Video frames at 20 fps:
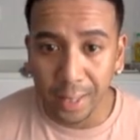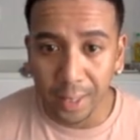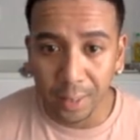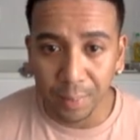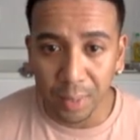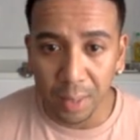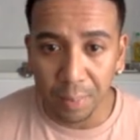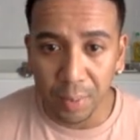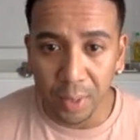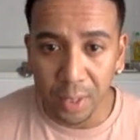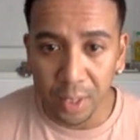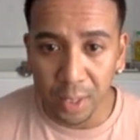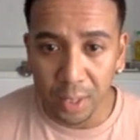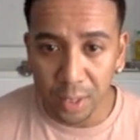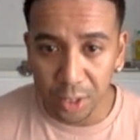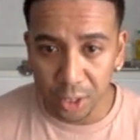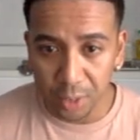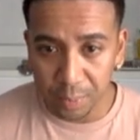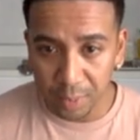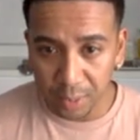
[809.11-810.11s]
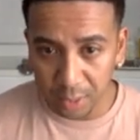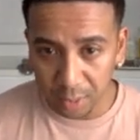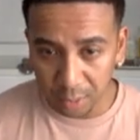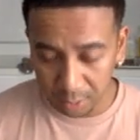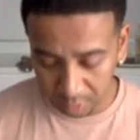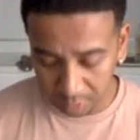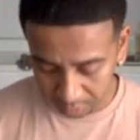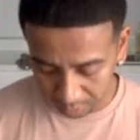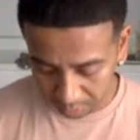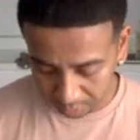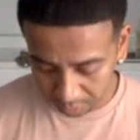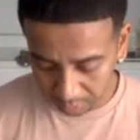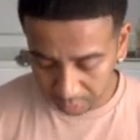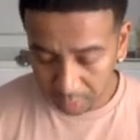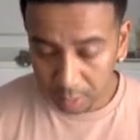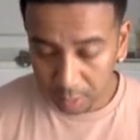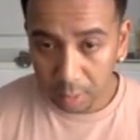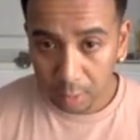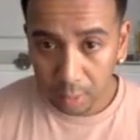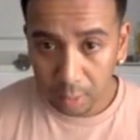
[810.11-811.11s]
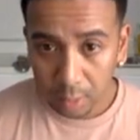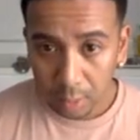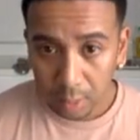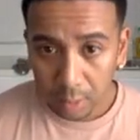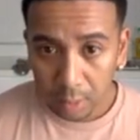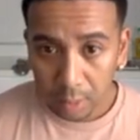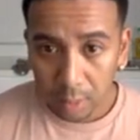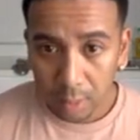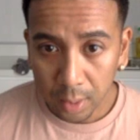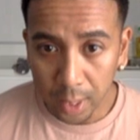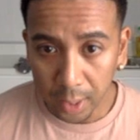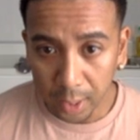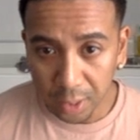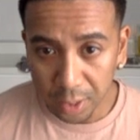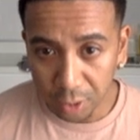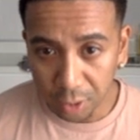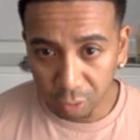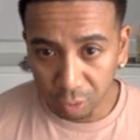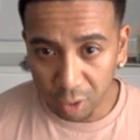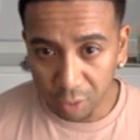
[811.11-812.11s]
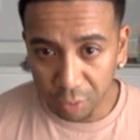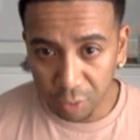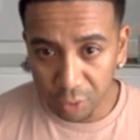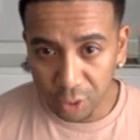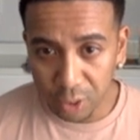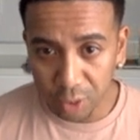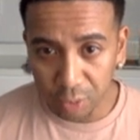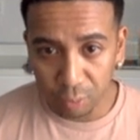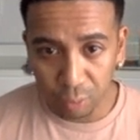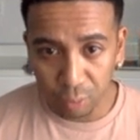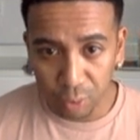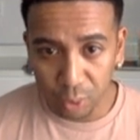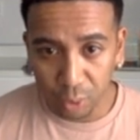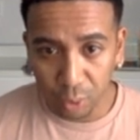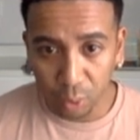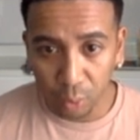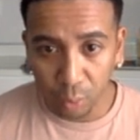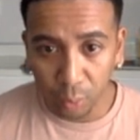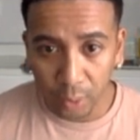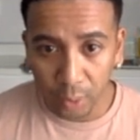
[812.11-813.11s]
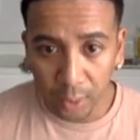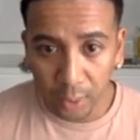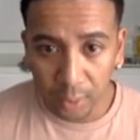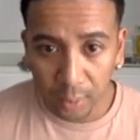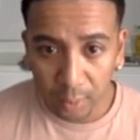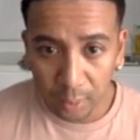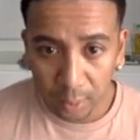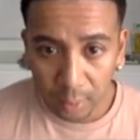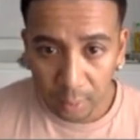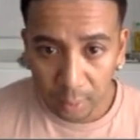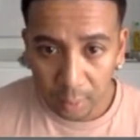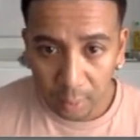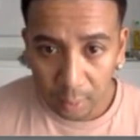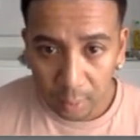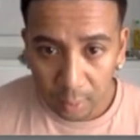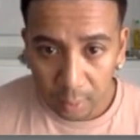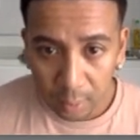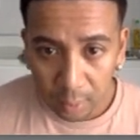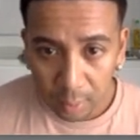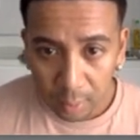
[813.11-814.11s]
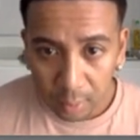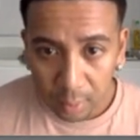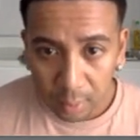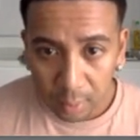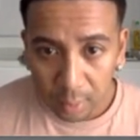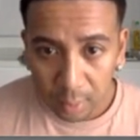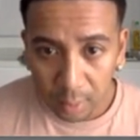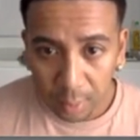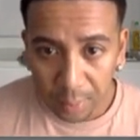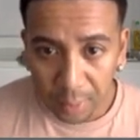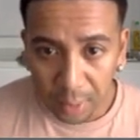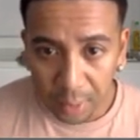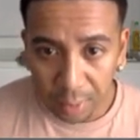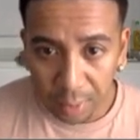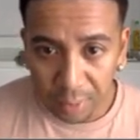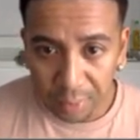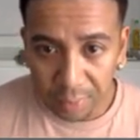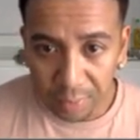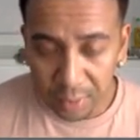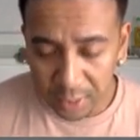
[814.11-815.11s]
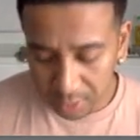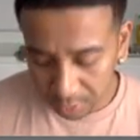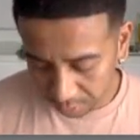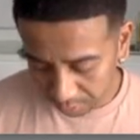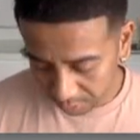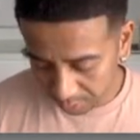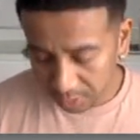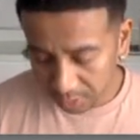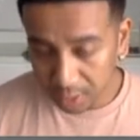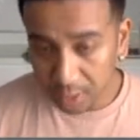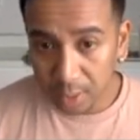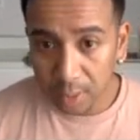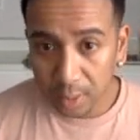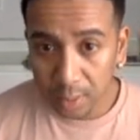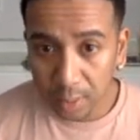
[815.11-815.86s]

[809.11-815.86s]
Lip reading: in my opinion, just because I can just reference it real quick. I mean, I don't even need all this.